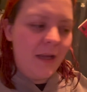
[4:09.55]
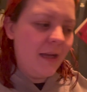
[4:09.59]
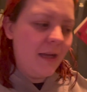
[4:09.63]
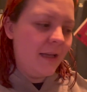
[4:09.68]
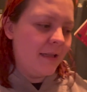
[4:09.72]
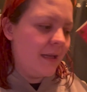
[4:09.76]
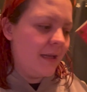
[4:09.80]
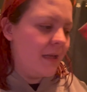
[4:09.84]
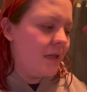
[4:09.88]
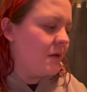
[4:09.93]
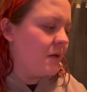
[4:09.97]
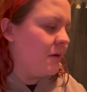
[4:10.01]
I
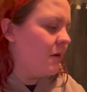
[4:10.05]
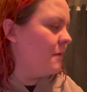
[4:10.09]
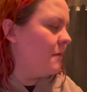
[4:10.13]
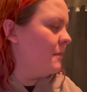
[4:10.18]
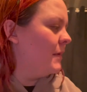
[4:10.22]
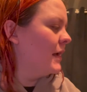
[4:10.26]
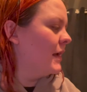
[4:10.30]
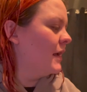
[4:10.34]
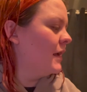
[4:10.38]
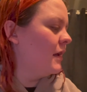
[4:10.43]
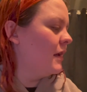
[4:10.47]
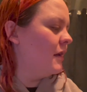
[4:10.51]
said to her, I'm
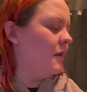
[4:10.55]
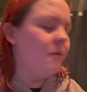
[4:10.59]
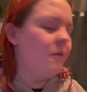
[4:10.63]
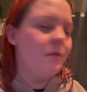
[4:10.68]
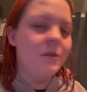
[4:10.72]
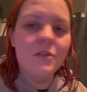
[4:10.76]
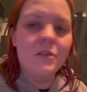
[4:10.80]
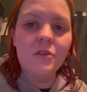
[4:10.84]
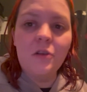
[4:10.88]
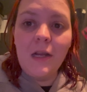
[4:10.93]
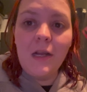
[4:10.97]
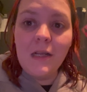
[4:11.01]
like, are you
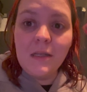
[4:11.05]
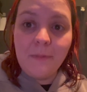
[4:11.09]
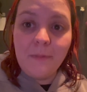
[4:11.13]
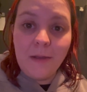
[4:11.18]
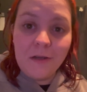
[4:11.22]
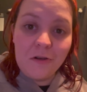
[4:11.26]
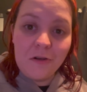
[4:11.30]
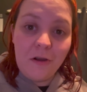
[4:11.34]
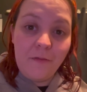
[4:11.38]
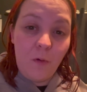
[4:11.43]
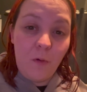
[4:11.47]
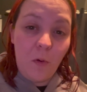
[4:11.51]
just trying to make
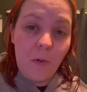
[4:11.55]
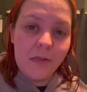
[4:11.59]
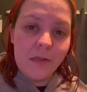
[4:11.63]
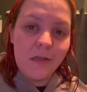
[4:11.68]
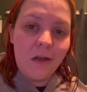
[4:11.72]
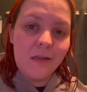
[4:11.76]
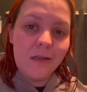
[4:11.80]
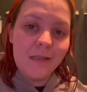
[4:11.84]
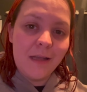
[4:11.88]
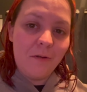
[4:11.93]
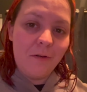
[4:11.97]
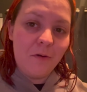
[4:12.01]
sure I've always
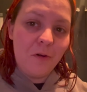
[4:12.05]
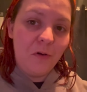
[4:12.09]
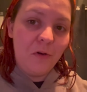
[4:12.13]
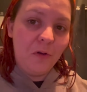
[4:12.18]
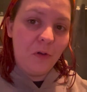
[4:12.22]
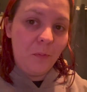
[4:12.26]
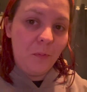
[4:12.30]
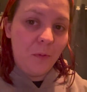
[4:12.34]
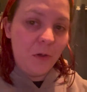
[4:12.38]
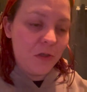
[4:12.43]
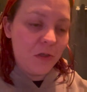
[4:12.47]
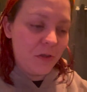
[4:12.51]
got a Sarah
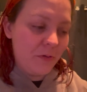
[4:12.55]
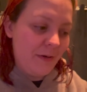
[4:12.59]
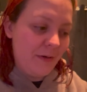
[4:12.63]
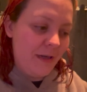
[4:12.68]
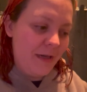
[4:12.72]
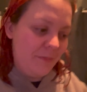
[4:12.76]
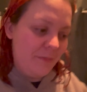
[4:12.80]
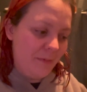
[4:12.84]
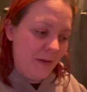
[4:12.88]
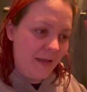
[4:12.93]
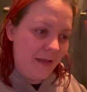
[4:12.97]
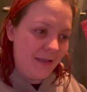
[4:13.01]
Hoggle book to
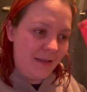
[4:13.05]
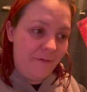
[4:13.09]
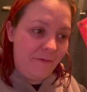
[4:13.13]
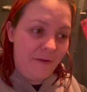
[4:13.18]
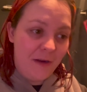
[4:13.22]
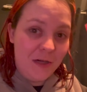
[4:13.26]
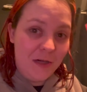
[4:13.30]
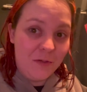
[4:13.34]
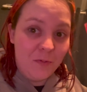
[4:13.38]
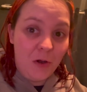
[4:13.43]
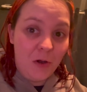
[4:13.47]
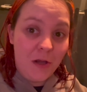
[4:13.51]
read? Because I
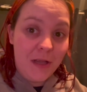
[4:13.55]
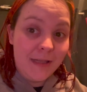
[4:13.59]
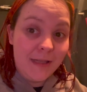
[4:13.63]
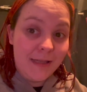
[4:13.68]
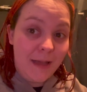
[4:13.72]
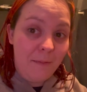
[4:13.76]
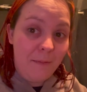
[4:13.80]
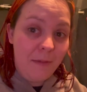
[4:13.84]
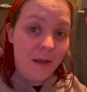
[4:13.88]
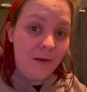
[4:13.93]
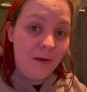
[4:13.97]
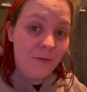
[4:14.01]
finished one and you
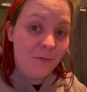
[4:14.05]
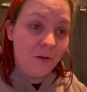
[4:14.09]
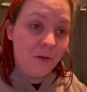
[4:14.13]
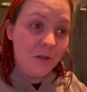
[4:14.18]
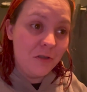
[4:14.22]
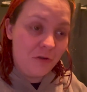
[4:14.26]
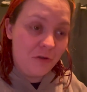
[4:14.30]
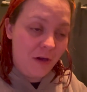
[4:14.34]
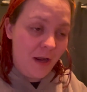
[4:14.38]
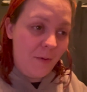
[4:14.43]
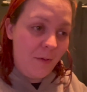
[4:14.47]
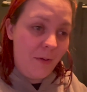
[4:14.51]
sent me another one
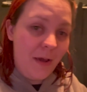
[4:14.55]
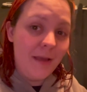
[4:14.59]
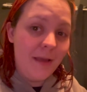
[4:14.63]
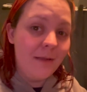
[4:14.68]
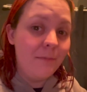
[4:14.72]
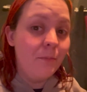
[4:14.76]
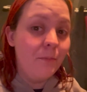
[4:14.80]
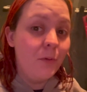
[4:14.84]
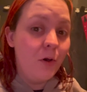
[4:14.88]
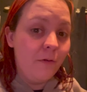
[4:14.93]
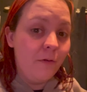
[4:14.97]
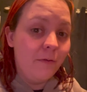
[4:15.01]
straight away.
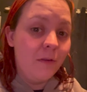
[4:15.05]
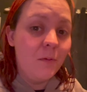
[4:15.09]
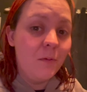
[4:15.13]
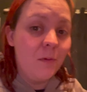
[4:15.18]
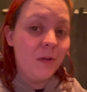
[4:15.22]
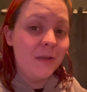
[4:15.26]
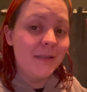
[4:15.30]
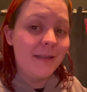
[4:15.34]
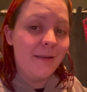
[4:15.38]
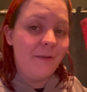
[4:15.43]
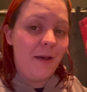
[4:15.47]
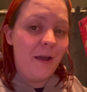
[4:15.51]
Both of the
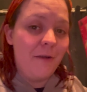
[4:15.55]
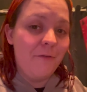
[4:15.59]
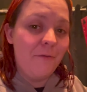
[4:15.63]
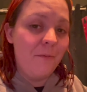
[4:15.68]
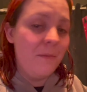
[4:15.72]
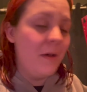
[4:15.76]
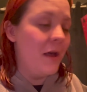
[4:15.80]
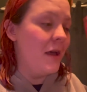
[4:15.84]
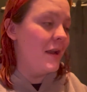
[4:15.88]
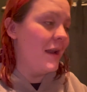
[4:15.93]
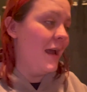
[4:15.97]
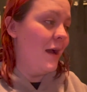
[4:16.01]
ones I've had from
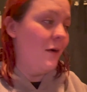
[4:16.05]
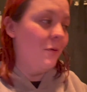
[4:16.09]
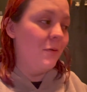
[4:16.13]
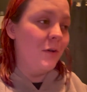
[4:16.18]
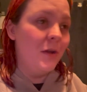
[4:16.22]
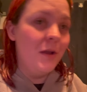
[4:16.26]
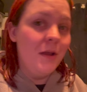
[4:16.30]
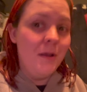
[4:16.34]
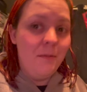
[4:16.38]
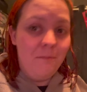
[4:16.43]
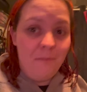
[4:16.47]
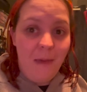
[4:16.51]
her now,
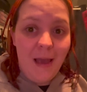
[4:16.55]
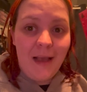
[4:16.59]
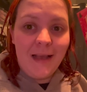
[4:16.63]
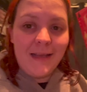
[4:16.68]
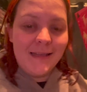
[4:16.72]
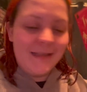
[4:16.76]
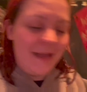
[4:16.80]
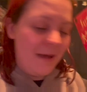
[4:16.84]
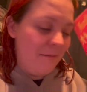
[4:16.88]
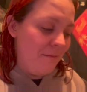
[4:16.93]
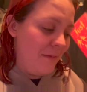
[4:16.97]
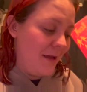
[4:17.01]
Meg
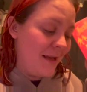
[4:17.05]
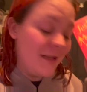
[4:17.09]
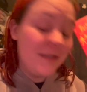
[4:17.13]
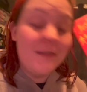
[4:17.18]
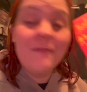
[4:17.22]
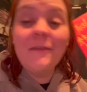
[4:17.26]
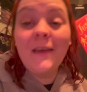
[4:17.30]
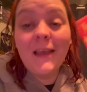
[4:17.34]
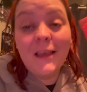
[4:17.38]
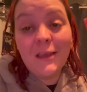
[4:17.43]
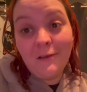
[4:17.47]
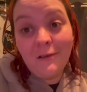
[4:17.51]
has sent me, so
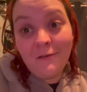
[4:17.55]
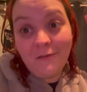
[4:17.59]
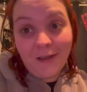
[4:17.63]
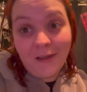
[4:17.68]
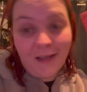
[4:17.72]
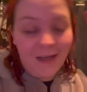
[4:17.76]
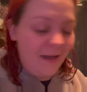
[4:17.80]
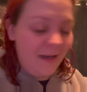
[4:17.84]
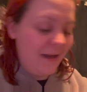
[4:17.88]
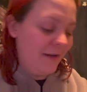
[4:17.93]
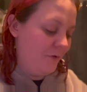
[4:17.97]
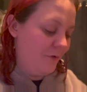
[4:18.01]
thank you for
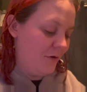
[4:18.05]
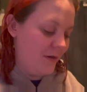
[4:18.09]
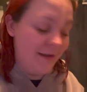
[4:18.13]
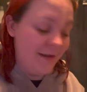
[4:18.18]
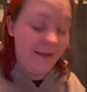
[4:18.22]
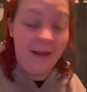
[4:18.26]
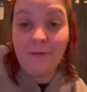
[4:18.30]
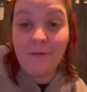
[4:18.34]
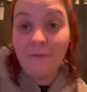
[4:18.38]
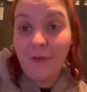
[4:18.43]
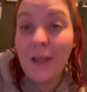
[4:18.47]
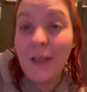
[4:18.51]
that. I've already
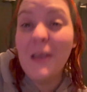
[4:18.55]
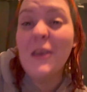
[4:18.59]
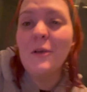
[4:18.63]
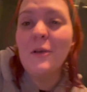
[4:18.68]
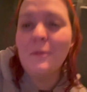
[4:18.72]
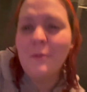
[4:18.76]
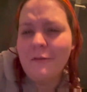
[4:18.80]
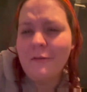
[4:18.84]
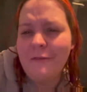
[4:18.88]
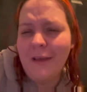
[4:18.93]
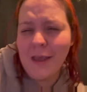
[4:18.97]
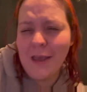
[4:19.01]
said thank you,
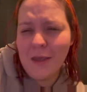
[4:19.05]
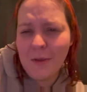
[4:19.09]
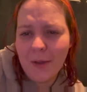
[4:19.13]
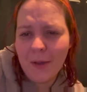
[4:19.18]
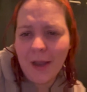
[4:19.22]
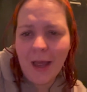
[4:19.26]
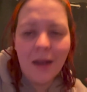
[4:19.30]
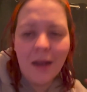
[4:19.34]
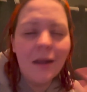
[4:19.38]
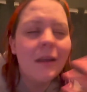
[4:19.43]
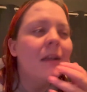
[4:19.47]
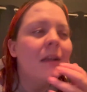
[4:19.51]
but thank you again.